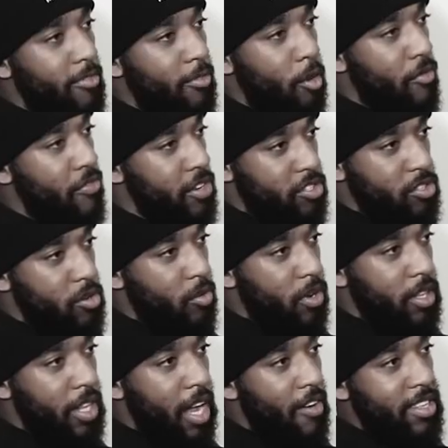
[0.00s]

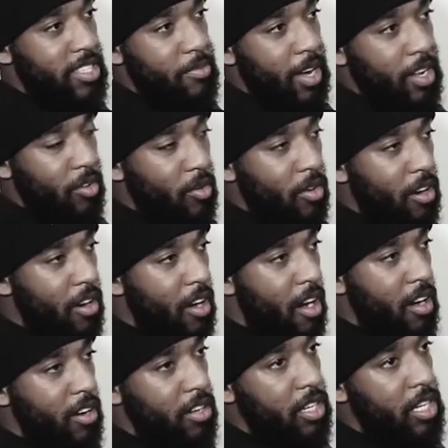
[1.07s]
4321, directed by Noel
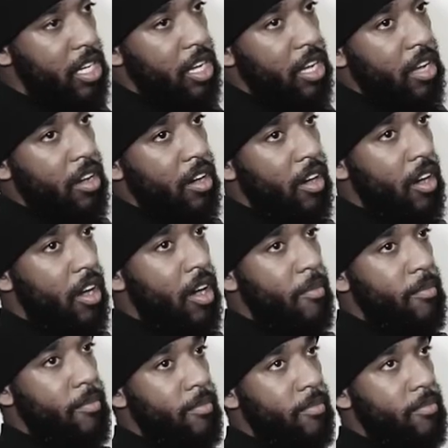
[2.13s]
Clark.
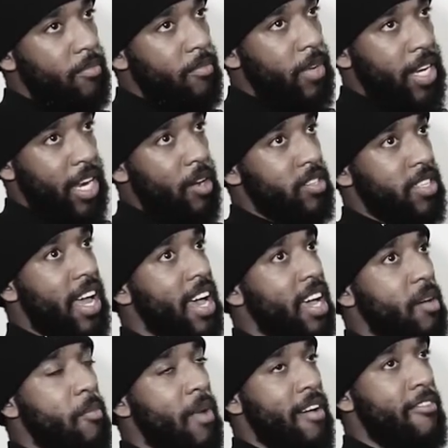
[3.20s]
And that was
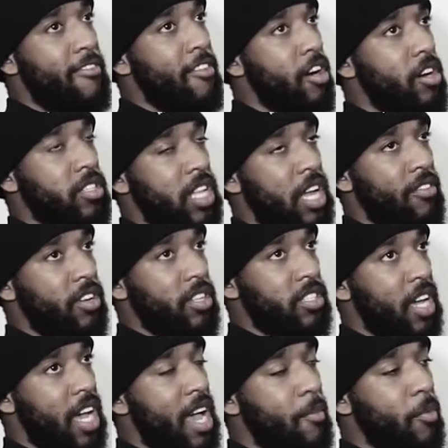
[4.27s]
like my first ever
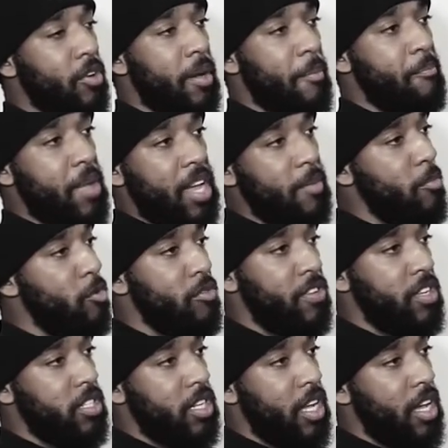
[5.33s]
time on a big
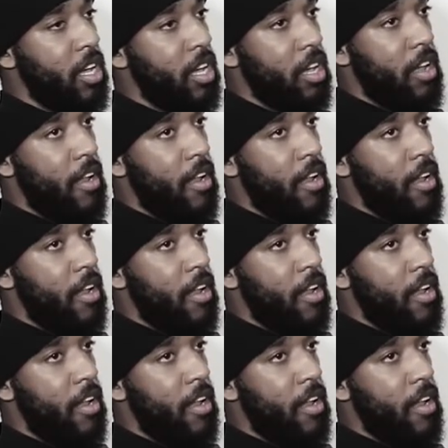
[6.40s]
movie set.